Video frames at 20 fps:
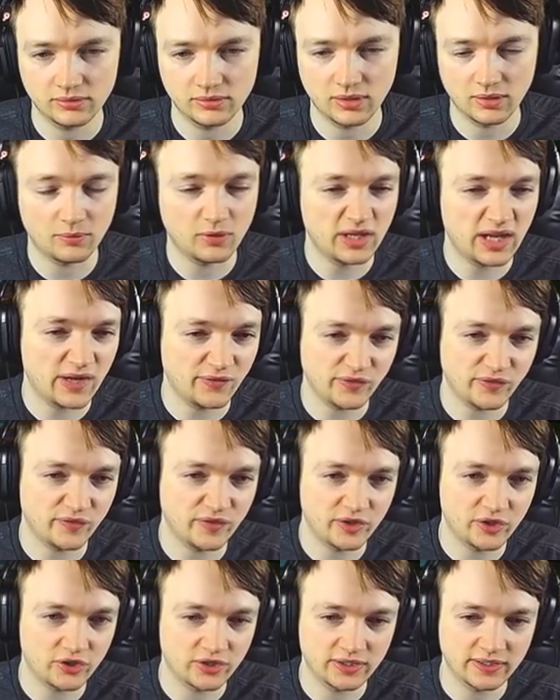I'm going to have to
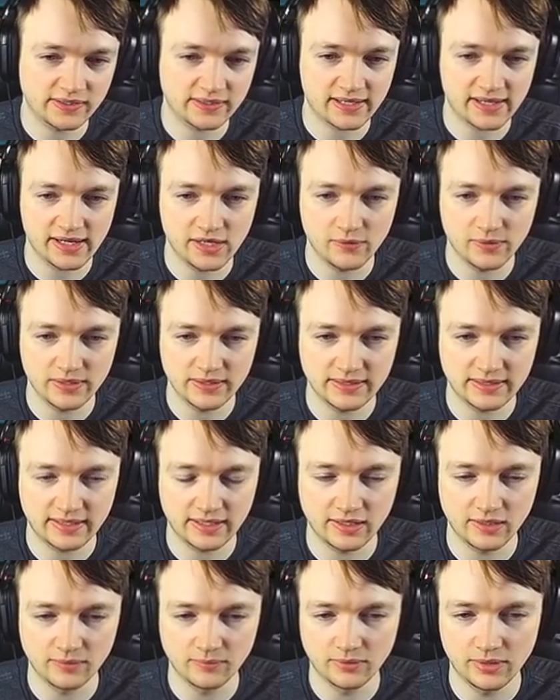finisher this guy anyway to
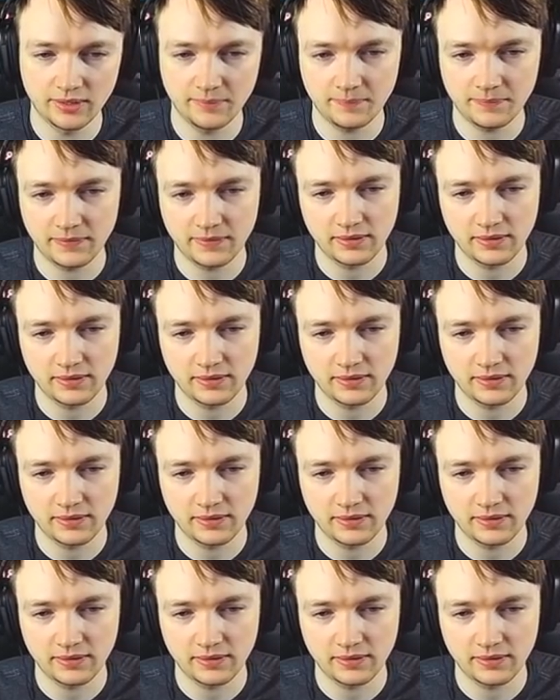kill him, right?